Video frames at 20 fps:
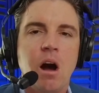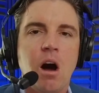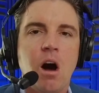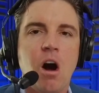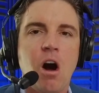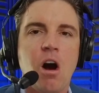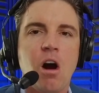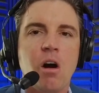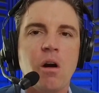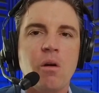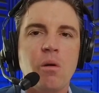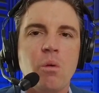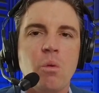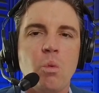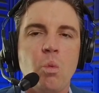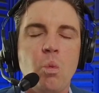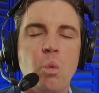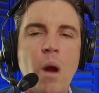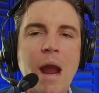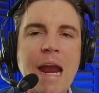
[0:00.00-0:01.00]
are
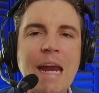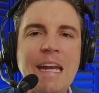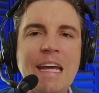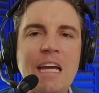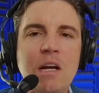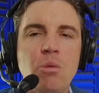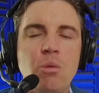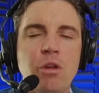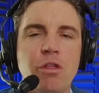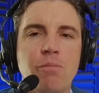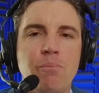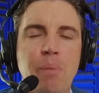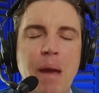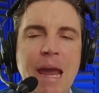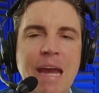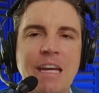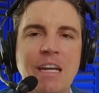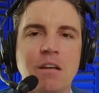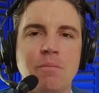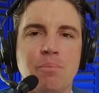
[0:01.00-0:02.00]
waiting with
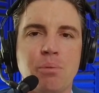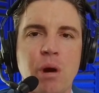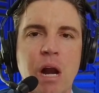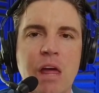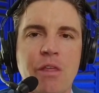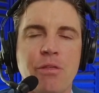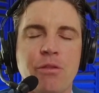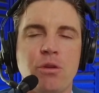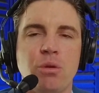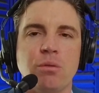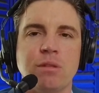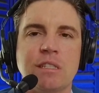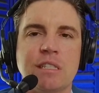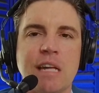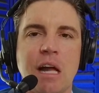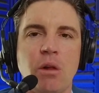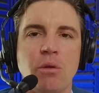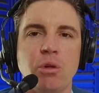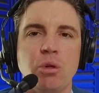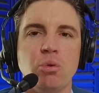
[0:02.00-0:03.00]
bated breath to
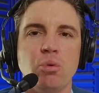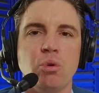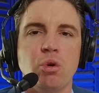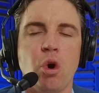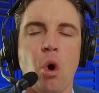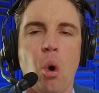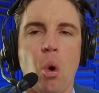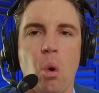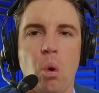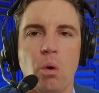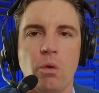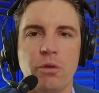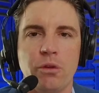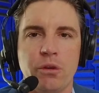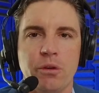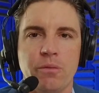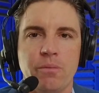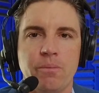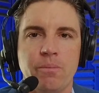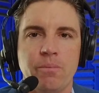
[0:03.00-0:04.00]
sell you gold
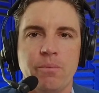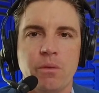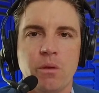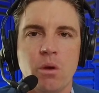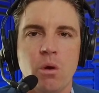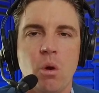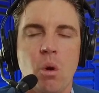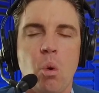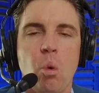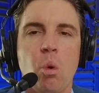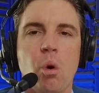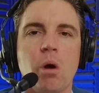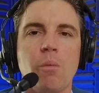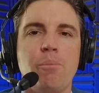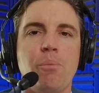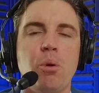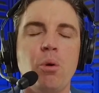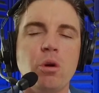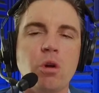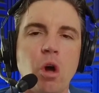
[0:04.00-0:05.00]
mm. or
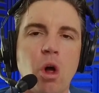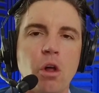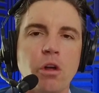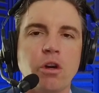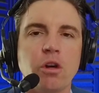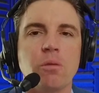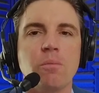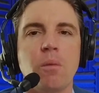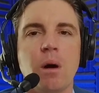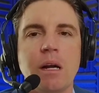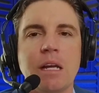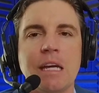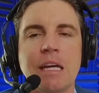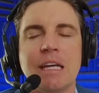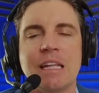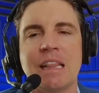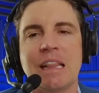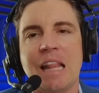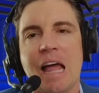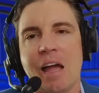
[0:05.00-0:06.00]
put all your money
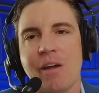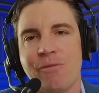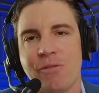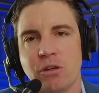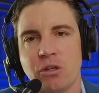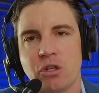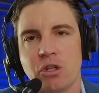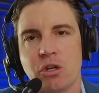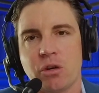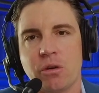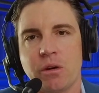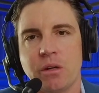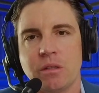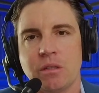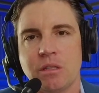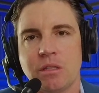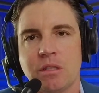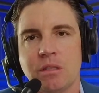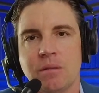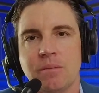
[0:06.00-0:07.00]
in life
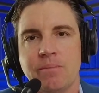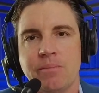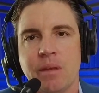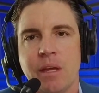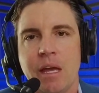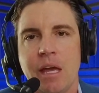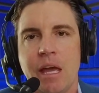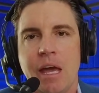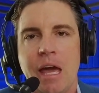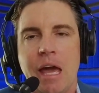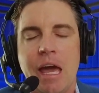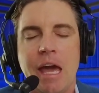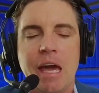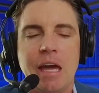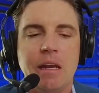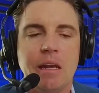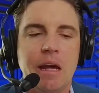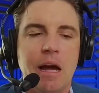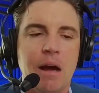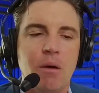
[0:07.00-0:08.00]
insurance.
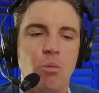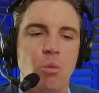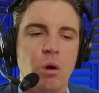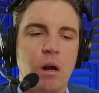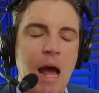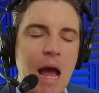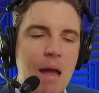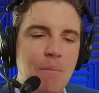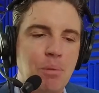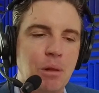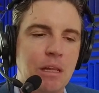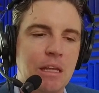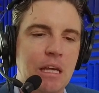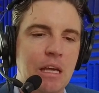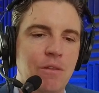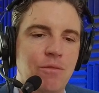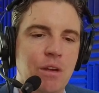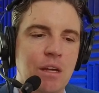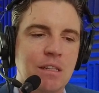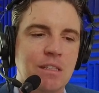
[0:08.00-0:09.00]
And what I
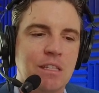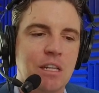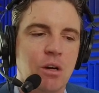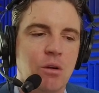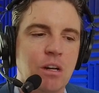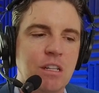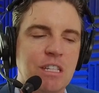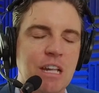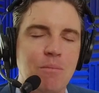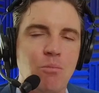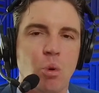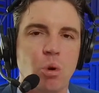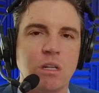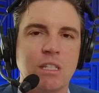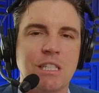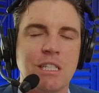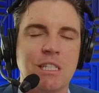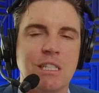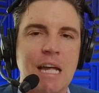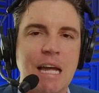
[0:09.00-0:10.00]
believe is there is a more
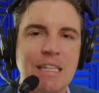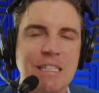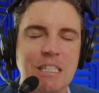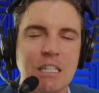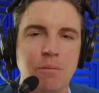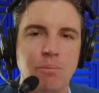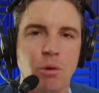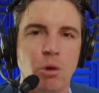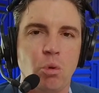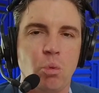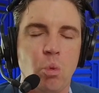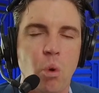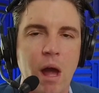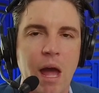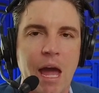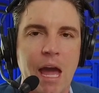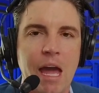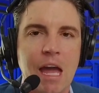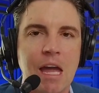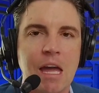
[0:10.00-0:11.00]
sensible
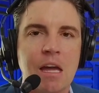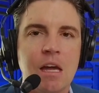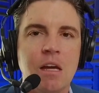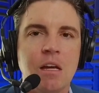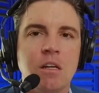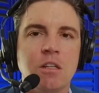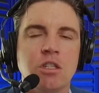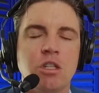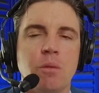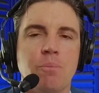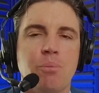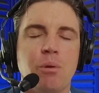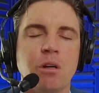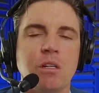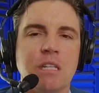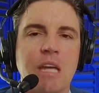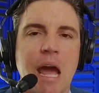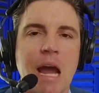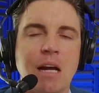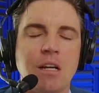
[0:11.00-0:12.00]
way to
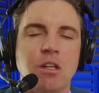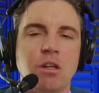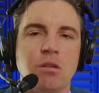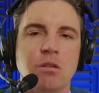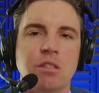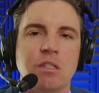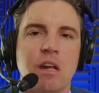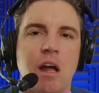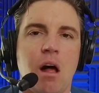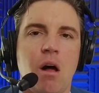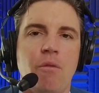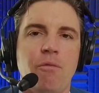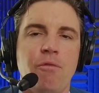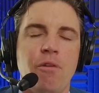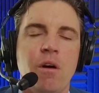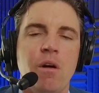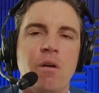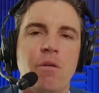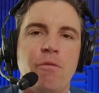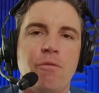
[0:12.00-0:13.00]
protect yourself
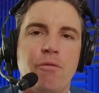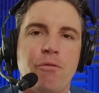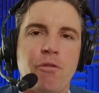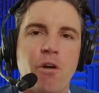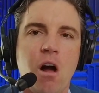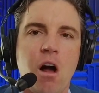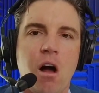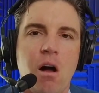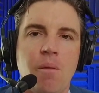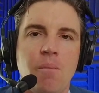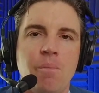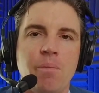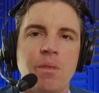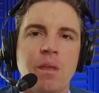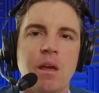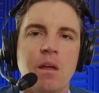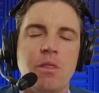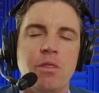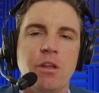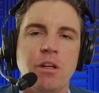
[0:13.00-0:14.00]
from
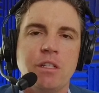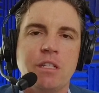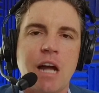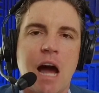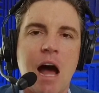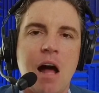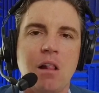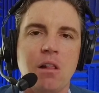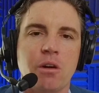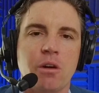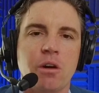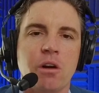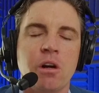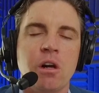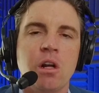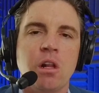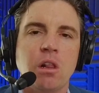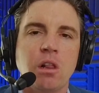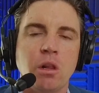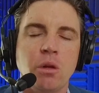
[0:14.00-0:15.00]
the dollar
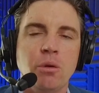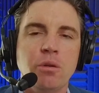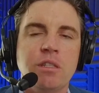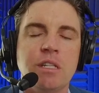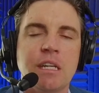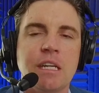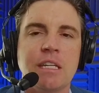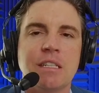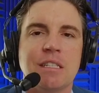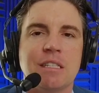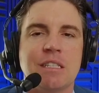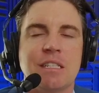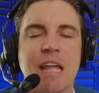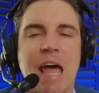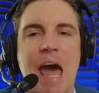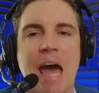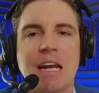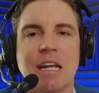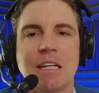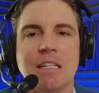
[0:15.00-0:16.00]
losing its
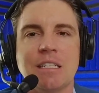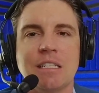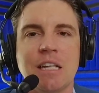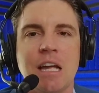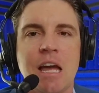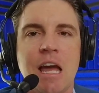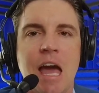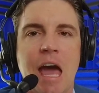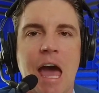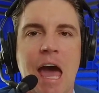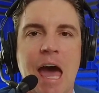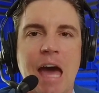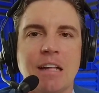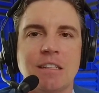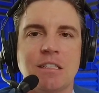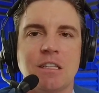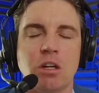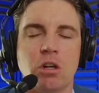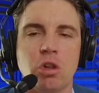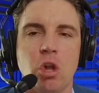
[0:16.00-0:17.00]
status
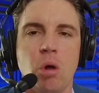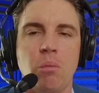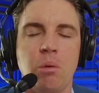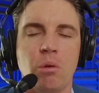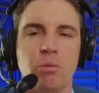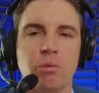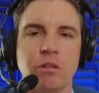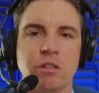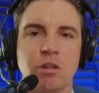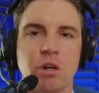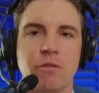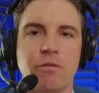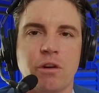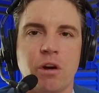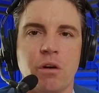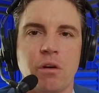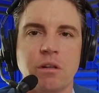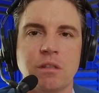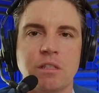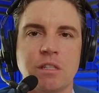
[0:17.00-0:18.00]
as the global reserve
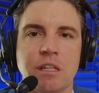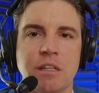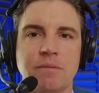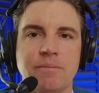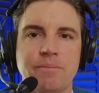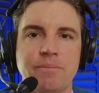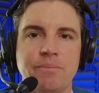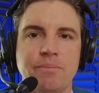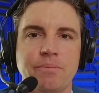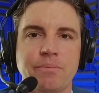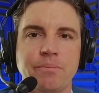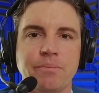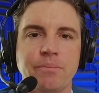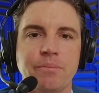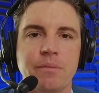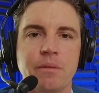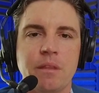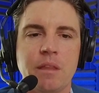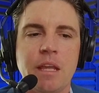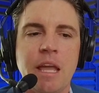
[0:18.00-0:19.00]
currency
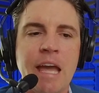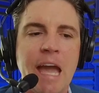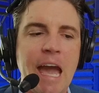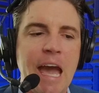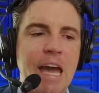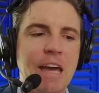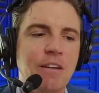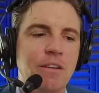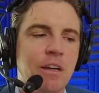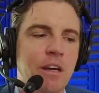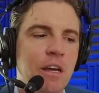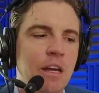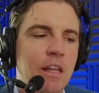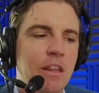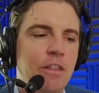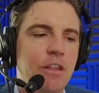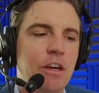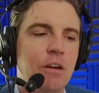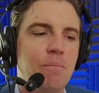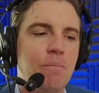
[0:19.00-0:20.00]
and
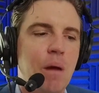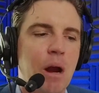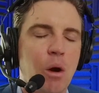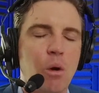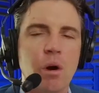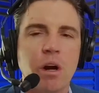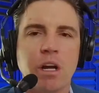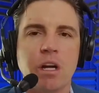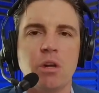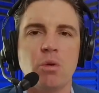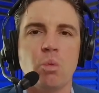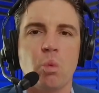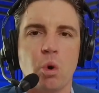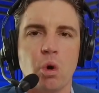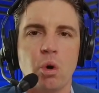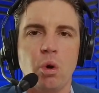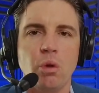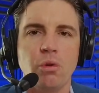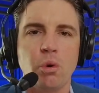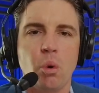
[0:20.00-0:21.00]
the American
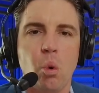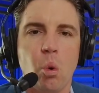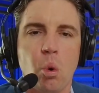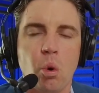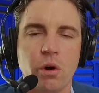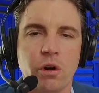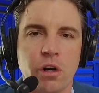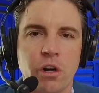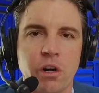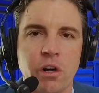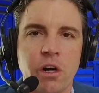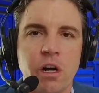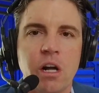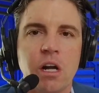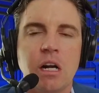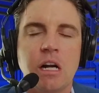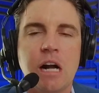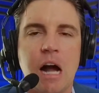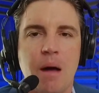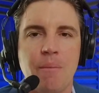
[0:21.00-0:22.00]
world order
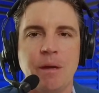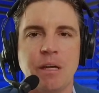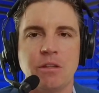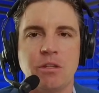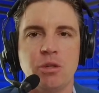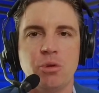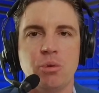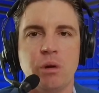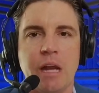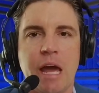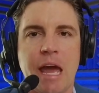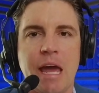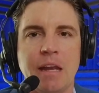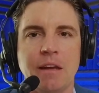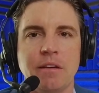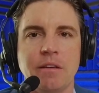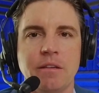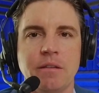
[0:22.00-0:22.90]
coming to an end,